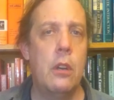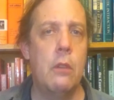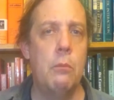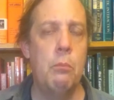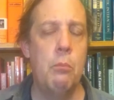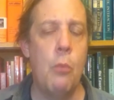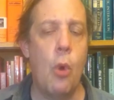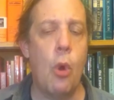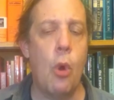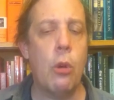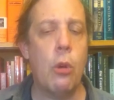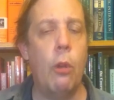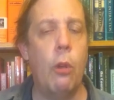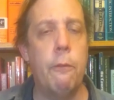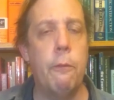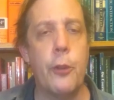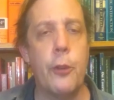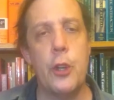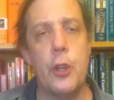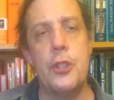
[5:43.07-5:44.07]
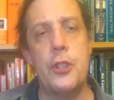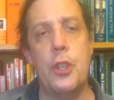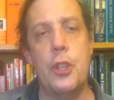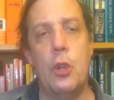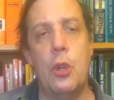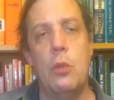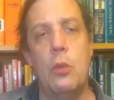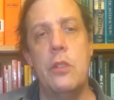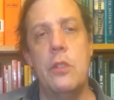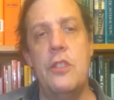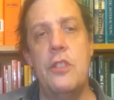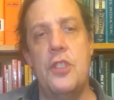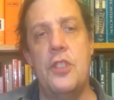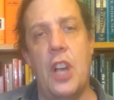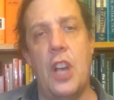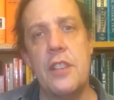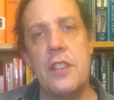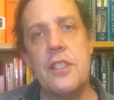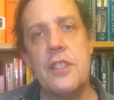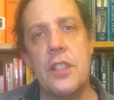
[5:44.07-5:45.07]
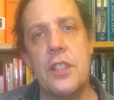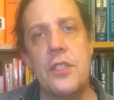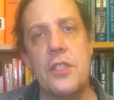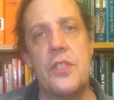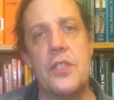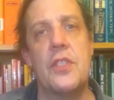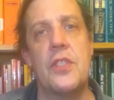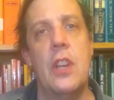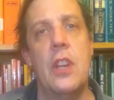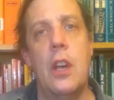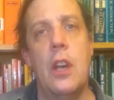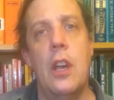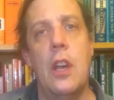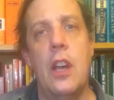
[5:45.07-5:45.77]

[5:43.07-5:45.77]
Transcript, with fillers: moral virtue, justice.